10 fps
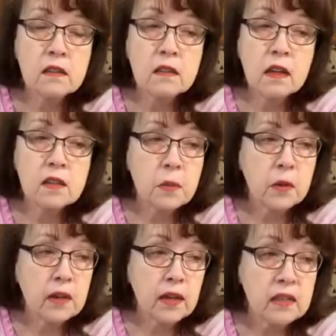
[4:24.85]
not
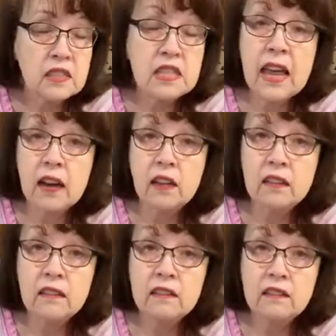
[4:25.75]
Spokane, Seattle,
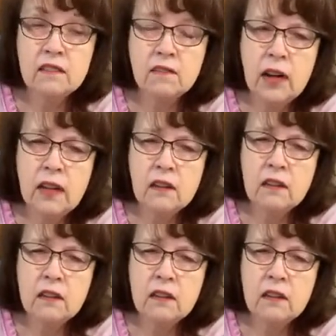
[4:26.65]
right?